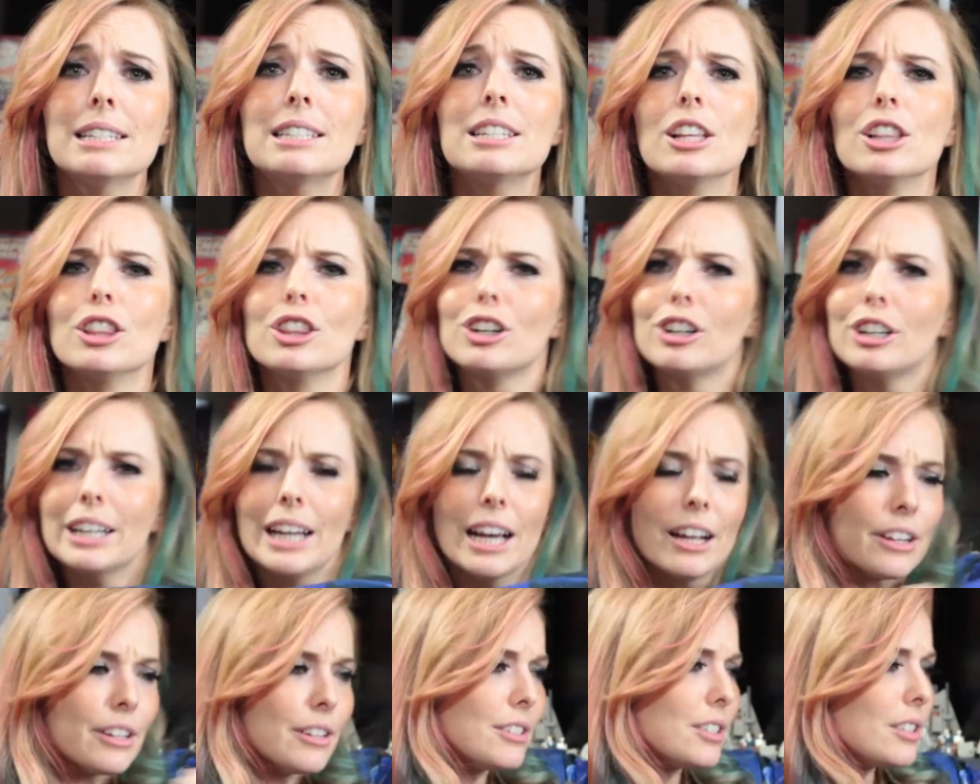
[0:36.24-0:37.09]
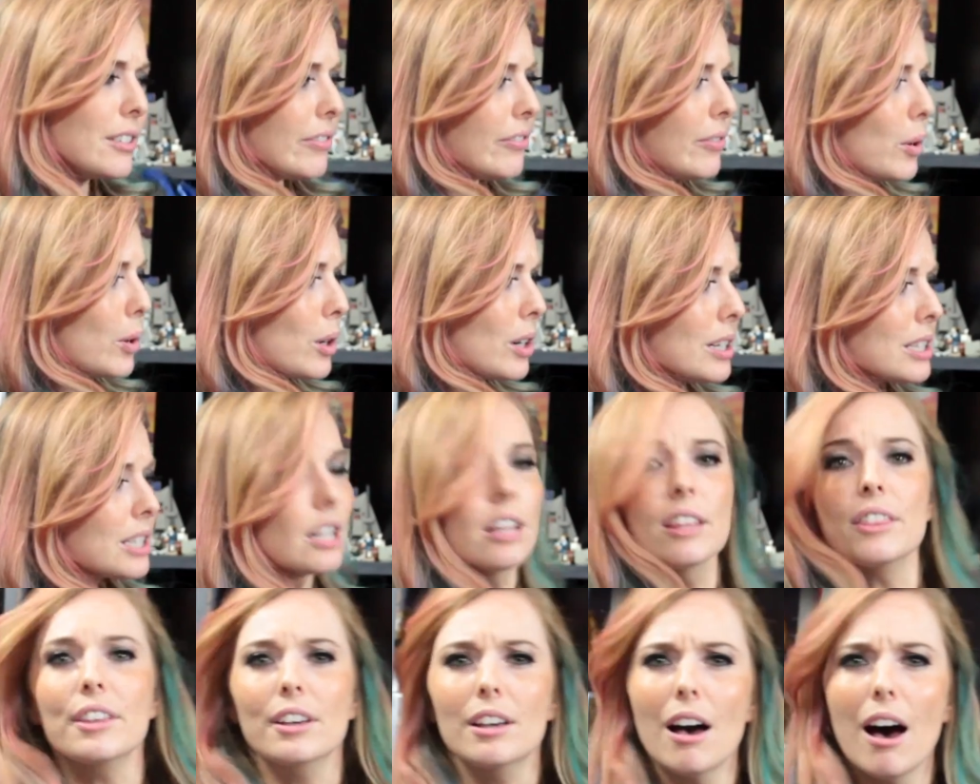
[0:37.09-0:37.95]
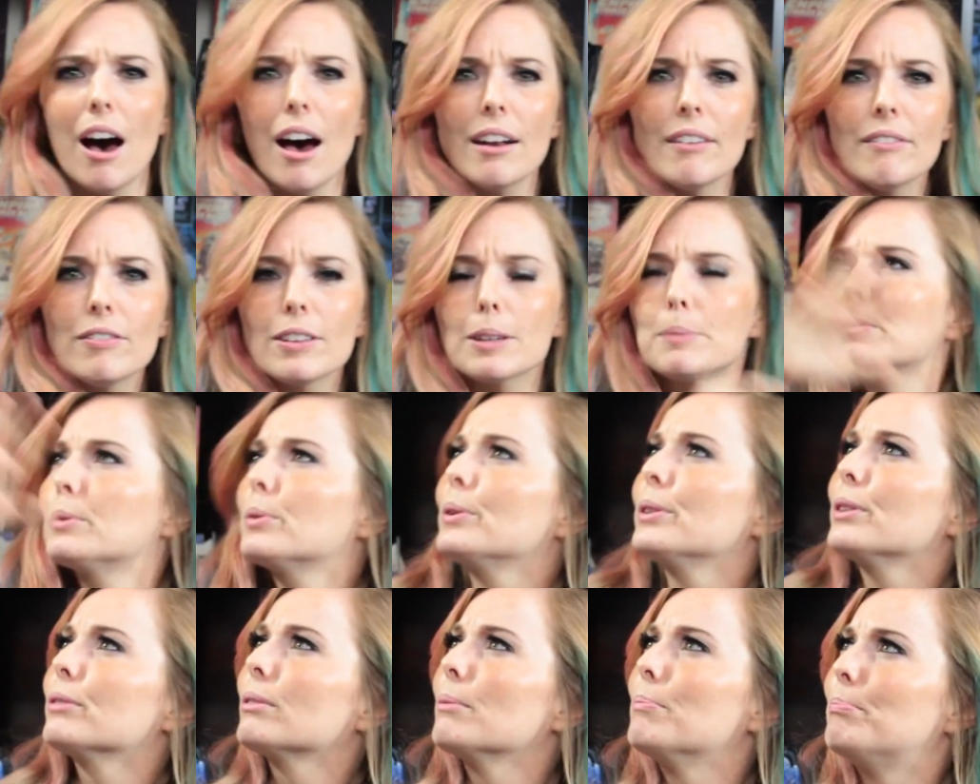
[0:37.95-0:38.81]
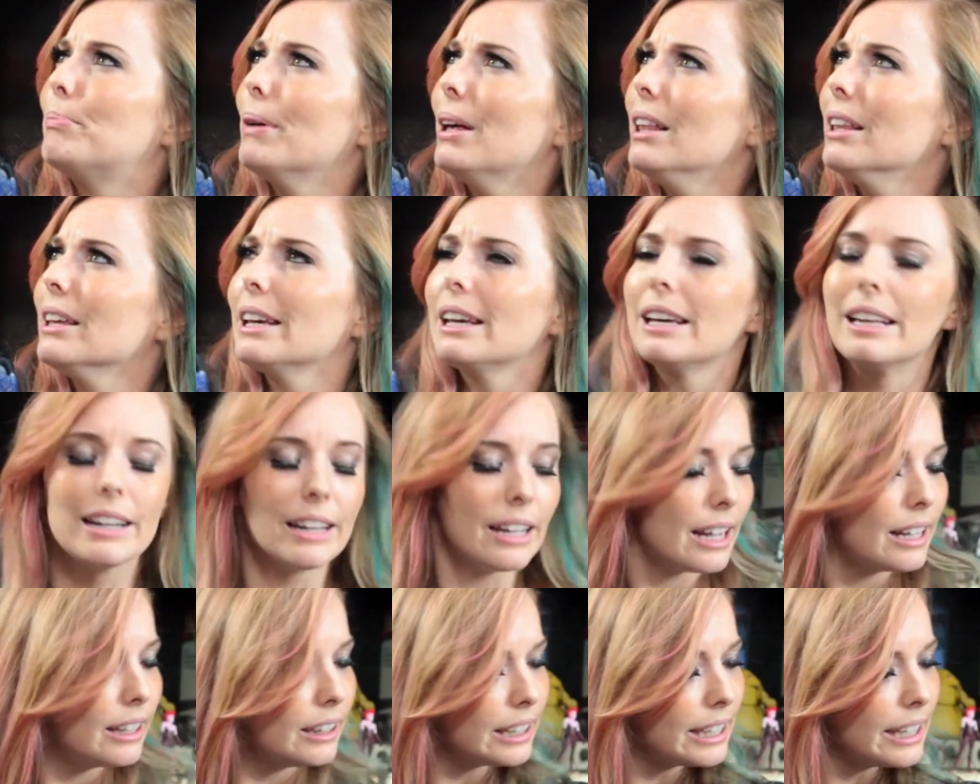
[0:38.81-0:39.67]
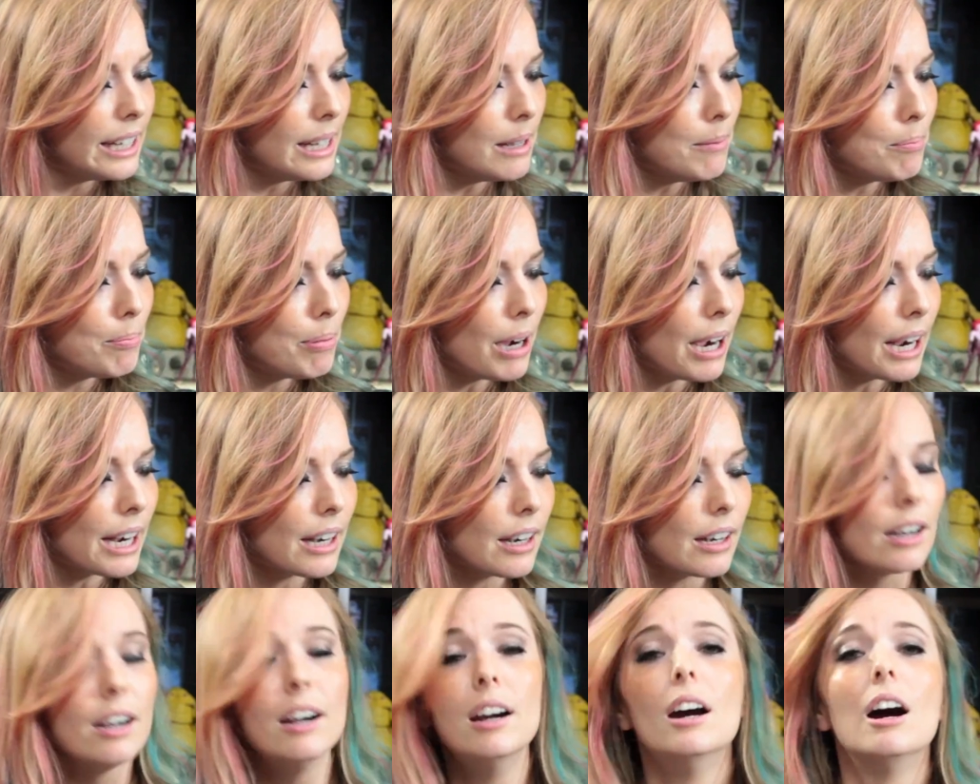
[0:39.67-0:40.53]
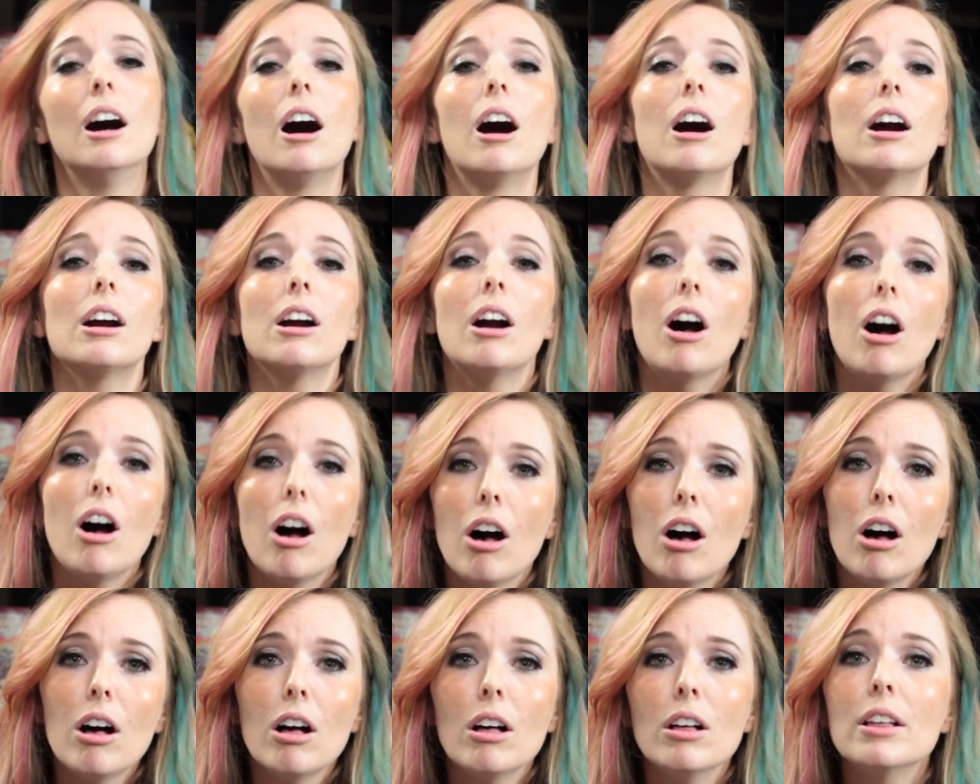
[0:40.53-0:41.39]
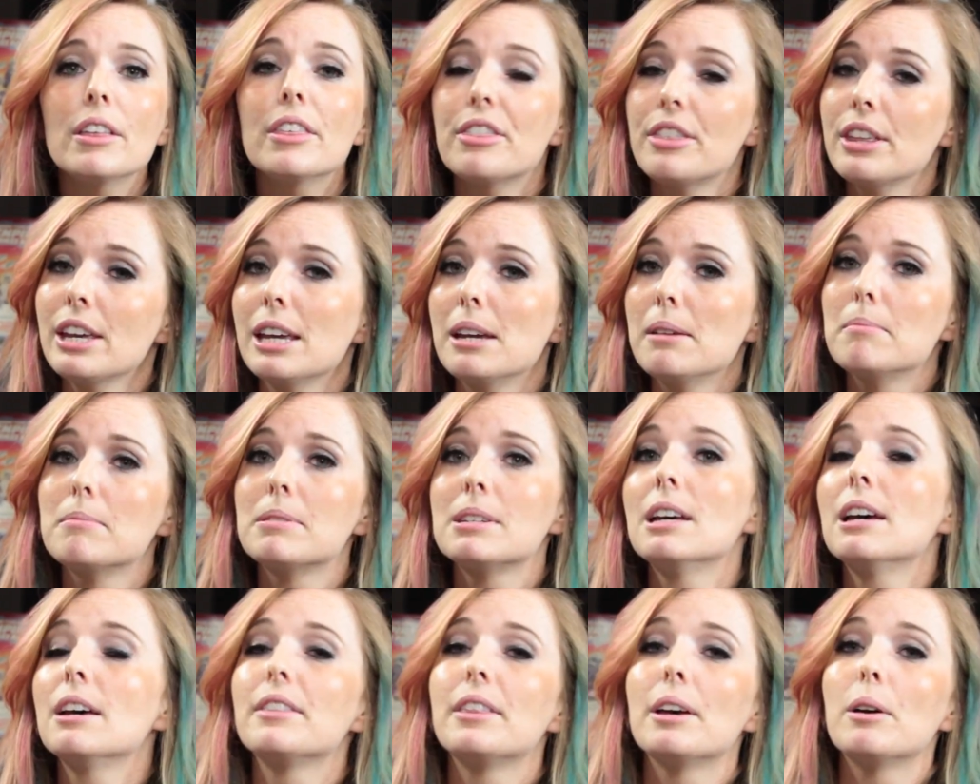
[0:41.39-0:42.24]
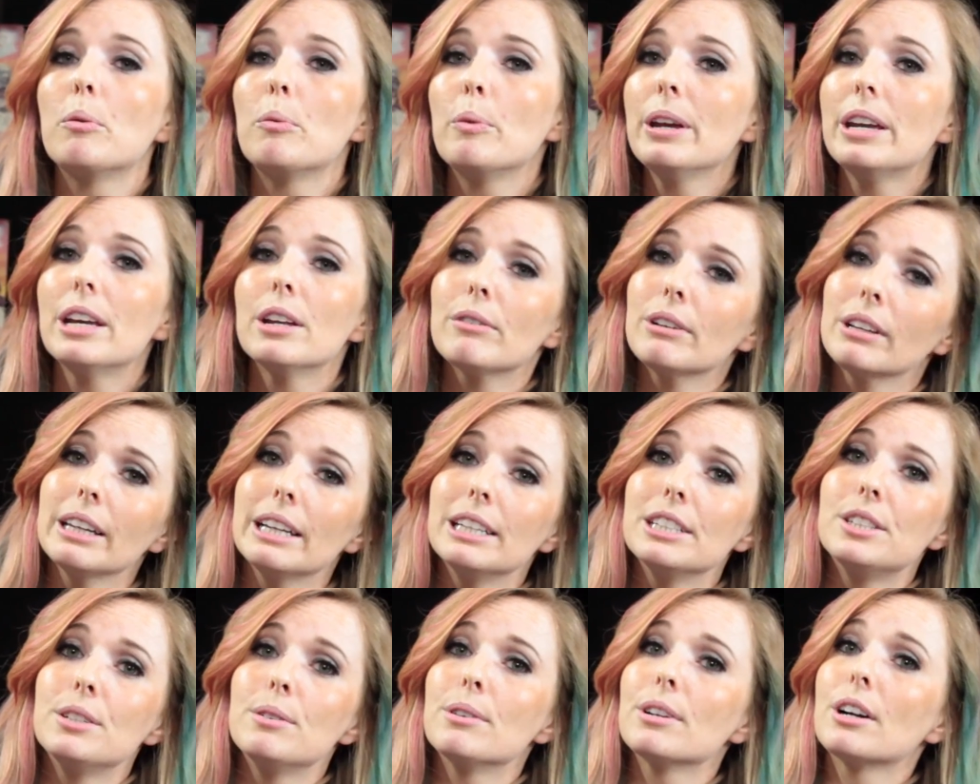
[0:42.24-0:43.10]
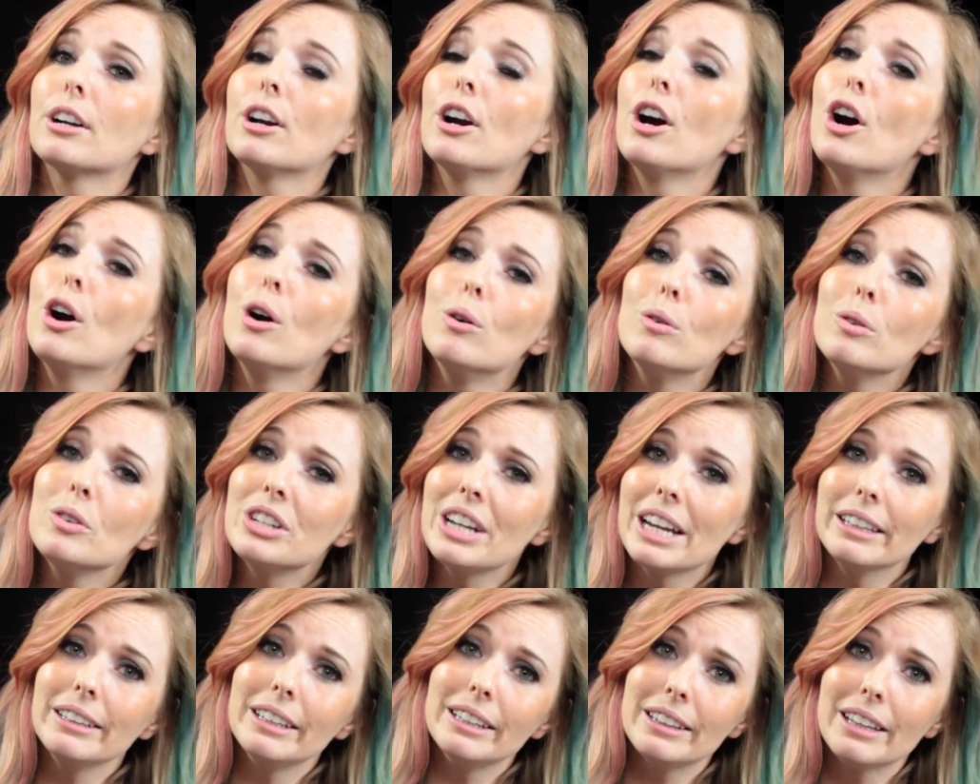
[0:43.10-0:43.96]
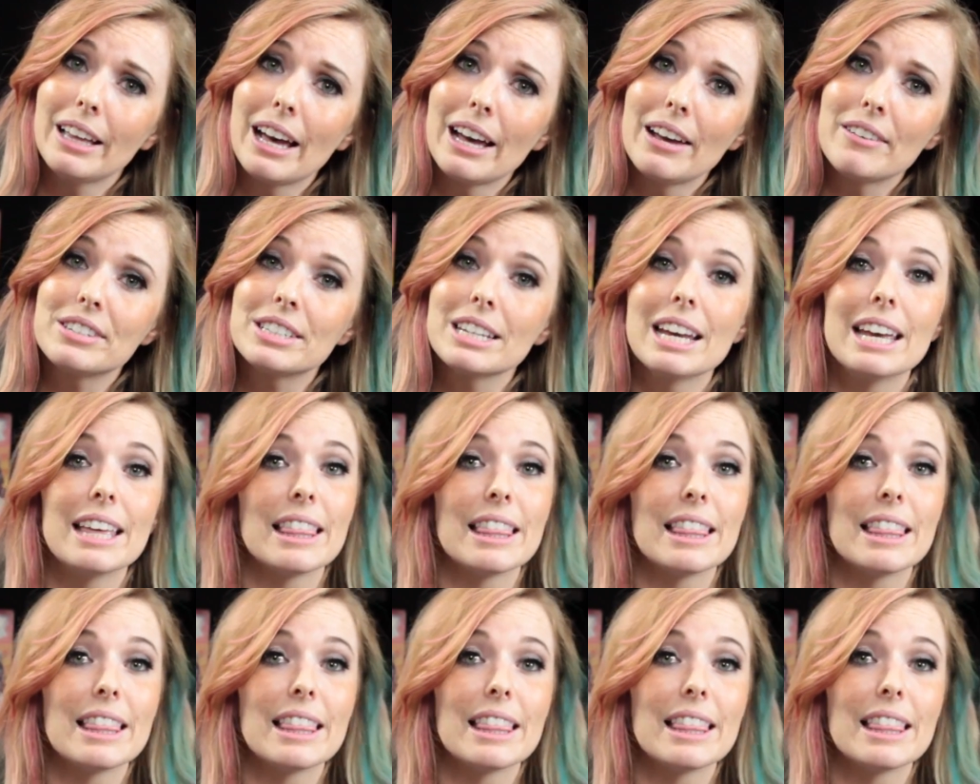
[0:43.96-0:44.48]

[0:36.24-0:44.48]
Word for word: is, learning how to use the Force, the conflict between the rebellion and the Empire are all themes that we can relate to in our own daily lives.